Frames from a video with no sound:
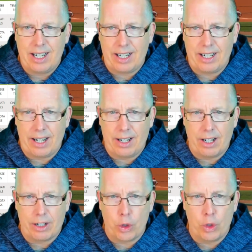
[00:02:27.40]
And
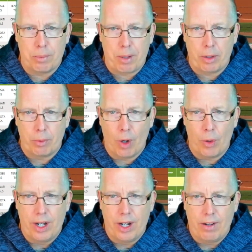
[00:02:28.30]
then two of them on the
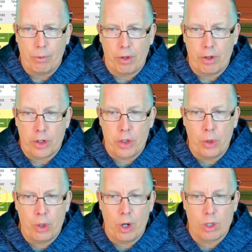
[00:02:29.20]
road where they're
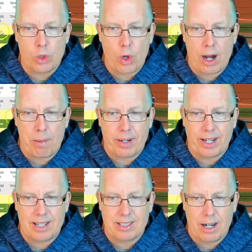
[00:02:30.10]
2-0 straight up and
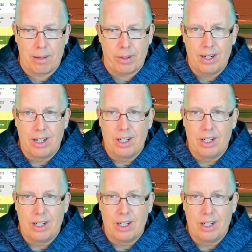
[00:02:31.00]
against the number.